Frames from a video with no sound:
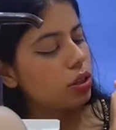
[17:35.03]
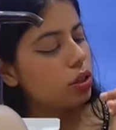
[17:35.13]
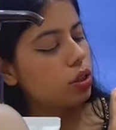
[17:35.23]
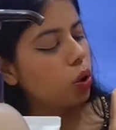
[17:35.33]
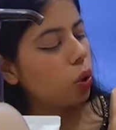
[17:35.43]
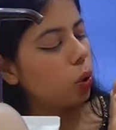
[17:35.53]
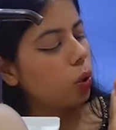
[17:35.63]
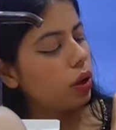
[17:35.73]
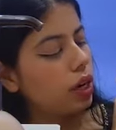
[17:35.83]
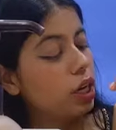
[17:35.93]

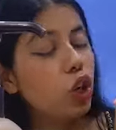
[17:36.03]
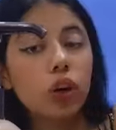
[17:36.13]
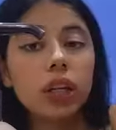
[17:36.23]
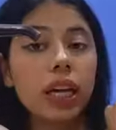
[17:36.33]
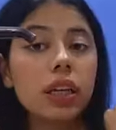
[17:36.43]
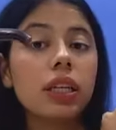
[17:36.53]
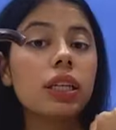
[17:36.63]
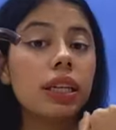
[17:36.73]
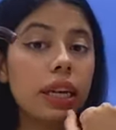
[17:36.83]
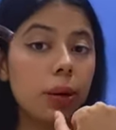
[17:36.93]
So it looked like a
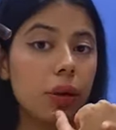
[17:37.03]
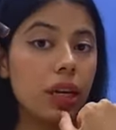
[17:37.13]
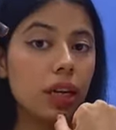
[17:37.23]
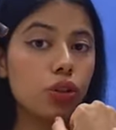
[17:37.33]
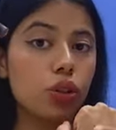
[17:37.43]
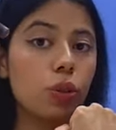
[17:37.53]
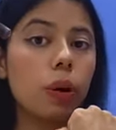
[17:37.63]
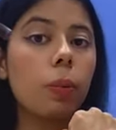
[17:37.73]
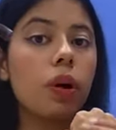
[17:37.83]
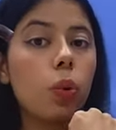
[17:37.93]
creamy texture to me,